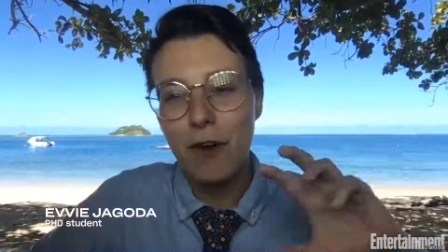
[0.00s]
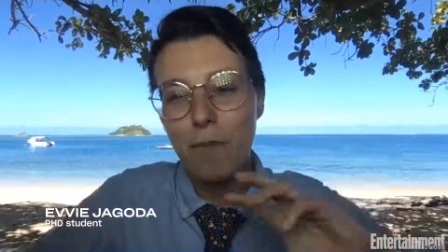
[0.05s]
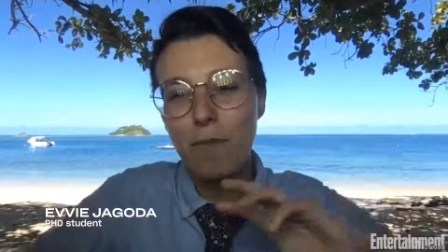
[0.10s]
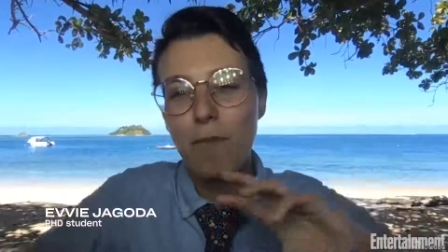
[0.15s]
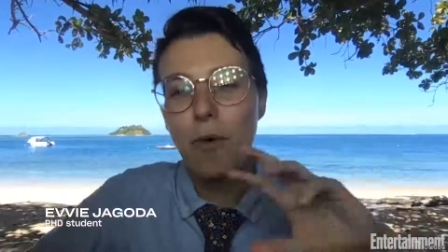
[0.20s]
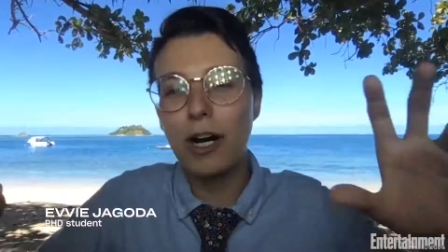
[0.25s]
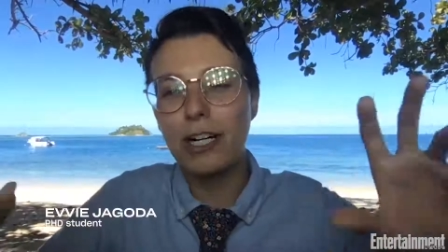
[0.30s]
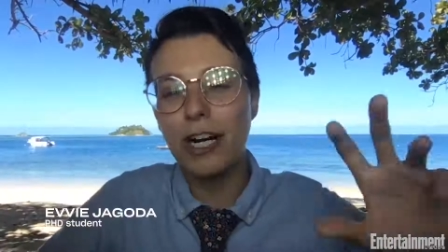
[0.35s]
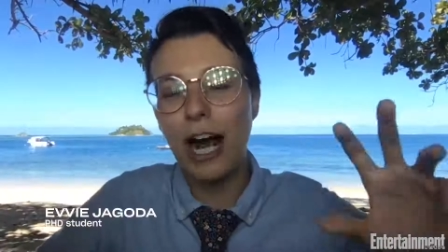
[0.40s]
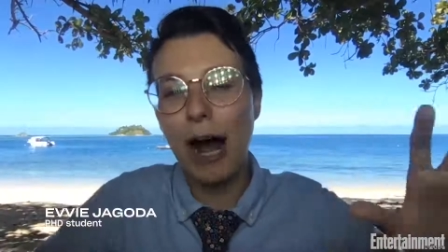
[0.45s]

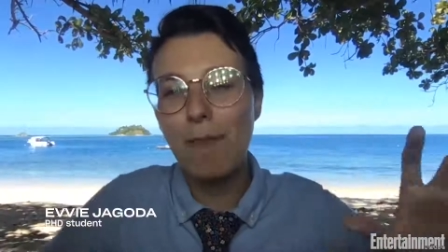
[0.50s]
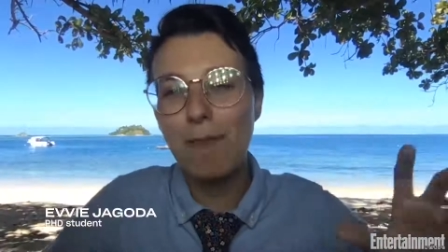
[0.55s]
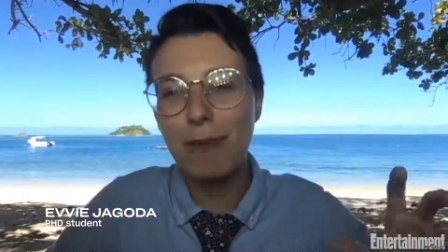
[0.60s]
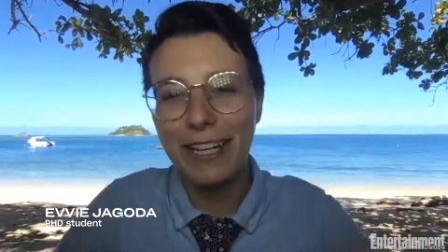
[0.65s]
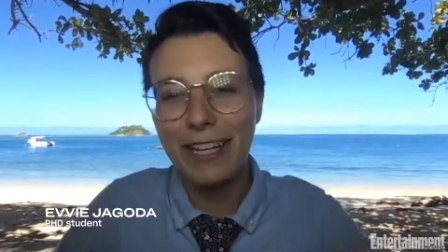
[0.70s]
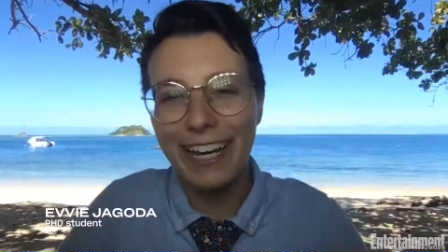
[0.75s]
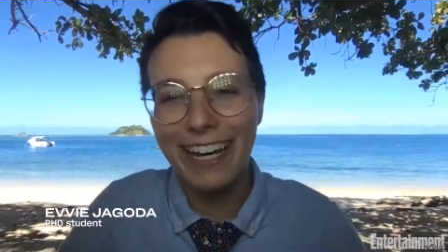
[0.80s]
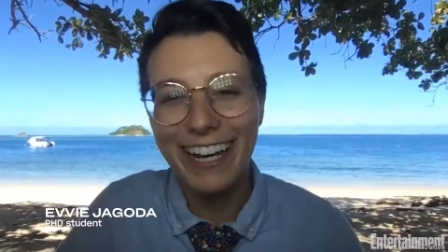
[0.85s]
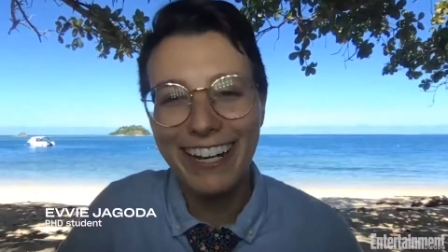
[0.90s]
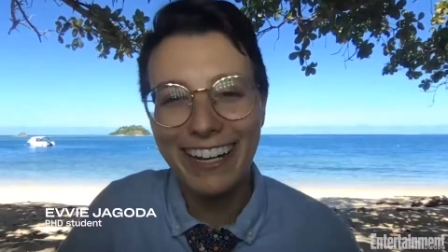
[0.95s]
more
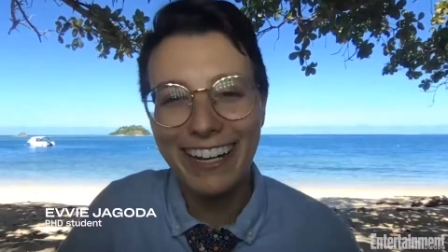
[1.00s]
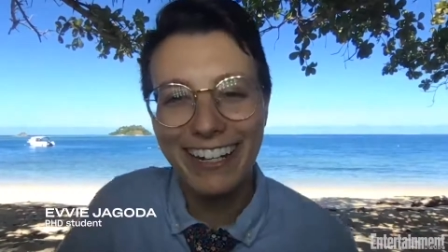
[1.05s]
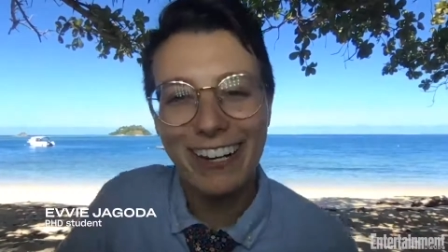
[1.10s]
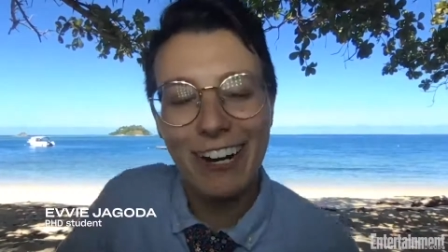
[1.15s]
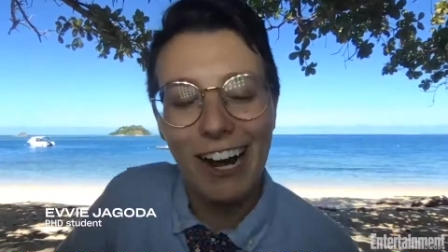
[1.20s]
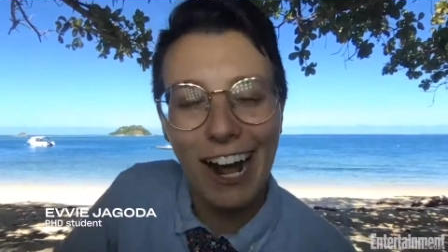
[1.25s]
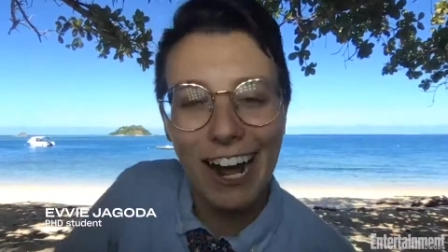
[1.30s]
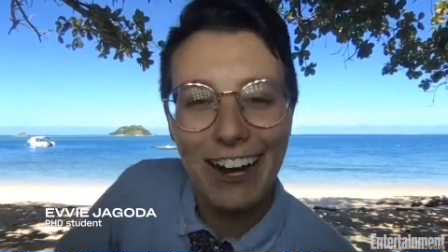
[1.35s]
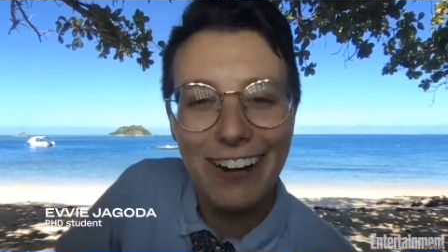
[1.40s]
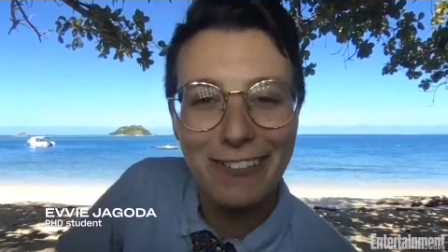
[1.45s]
complicated
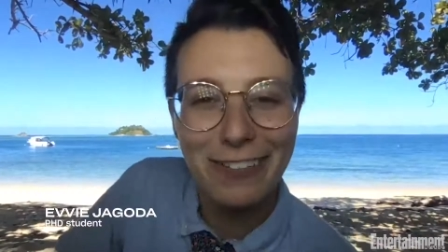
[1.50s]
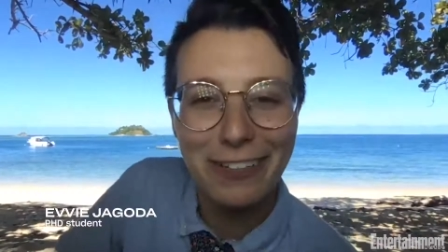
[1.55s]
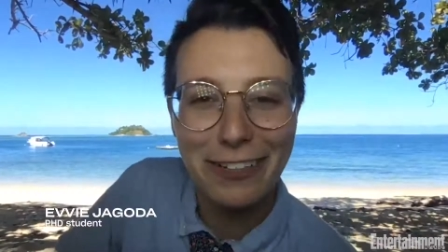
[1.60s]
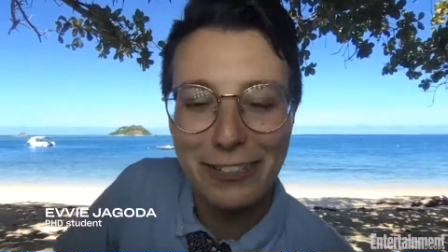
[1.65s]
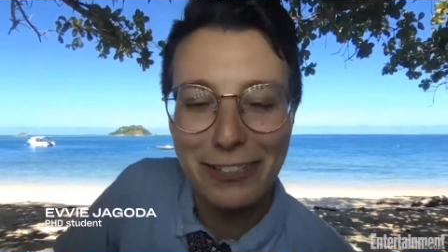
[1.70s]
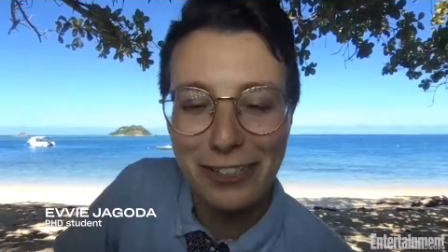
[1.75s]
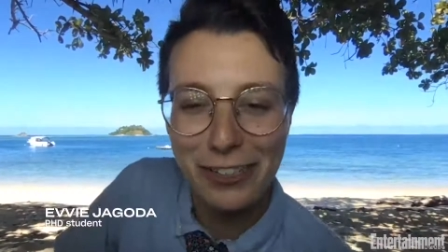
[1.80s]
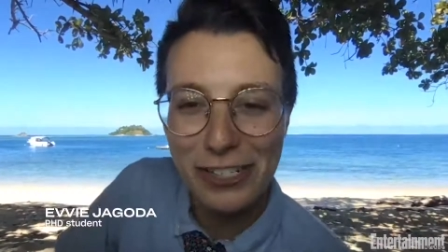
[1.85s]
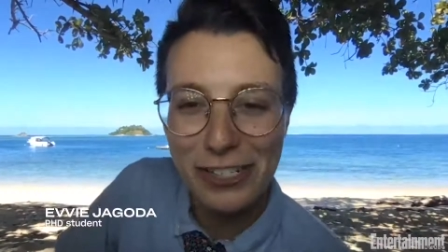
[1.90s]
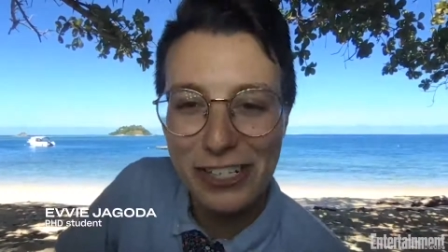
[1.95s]
uh,
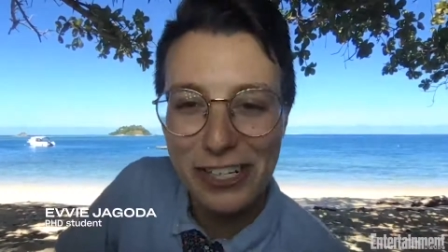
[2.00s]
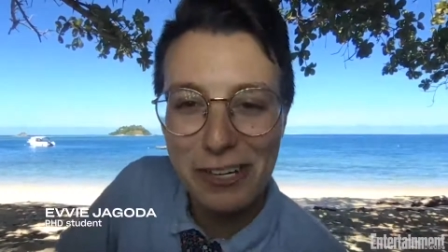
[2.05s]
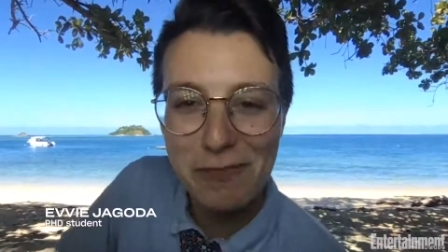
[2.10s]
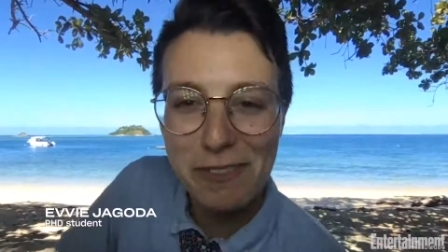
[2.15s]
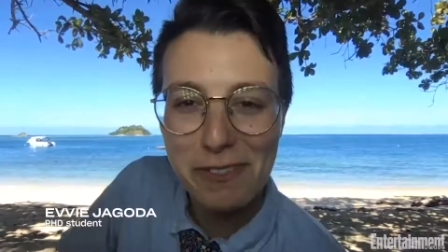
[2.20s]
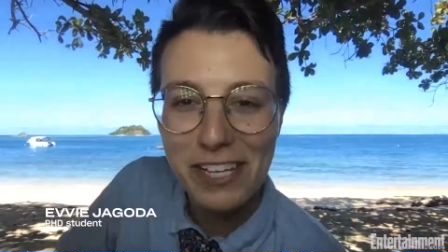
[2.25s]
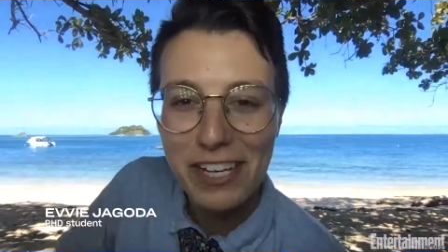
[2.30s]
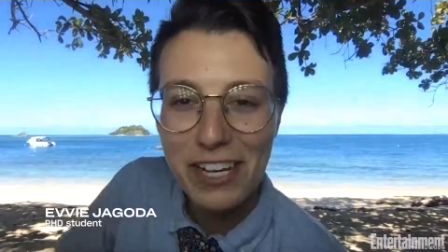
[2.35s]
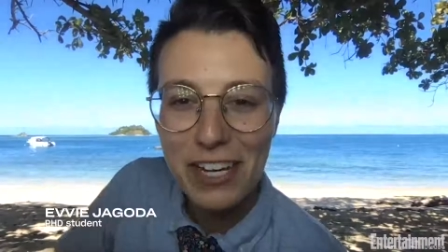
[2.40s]
relationships